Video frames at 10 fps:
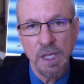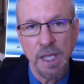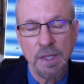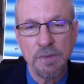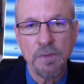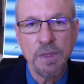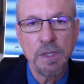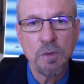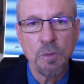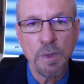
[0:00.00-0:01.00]
And
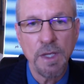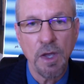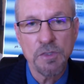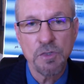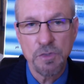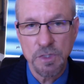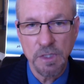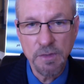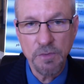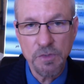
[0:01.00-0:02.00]
then we also
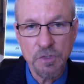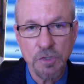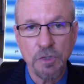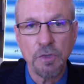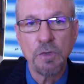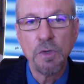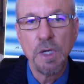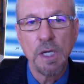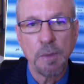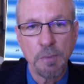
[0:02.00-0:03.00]
deliver to you
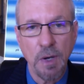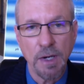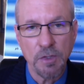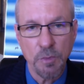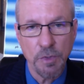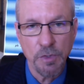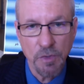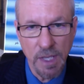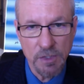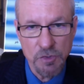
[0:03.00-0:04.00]
a product where you
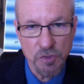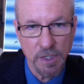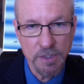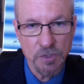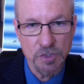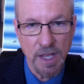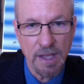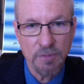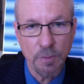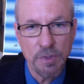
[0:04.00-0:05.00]
can train your
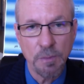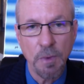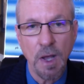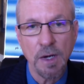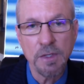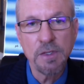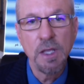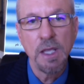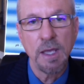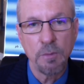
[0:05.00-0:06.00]
staff with the product,
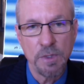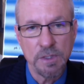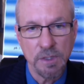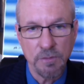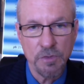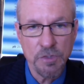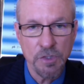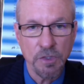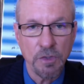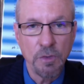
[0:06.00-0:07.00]
and we deliver to
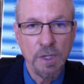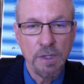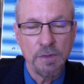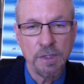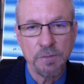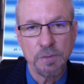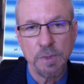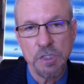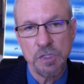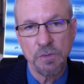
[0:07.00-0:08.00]
you the
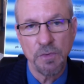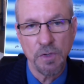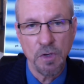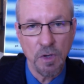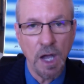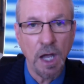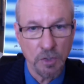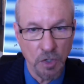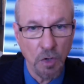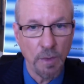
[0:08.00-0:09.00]
information for
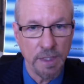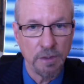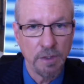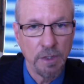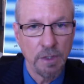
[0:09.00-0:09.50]
ongoing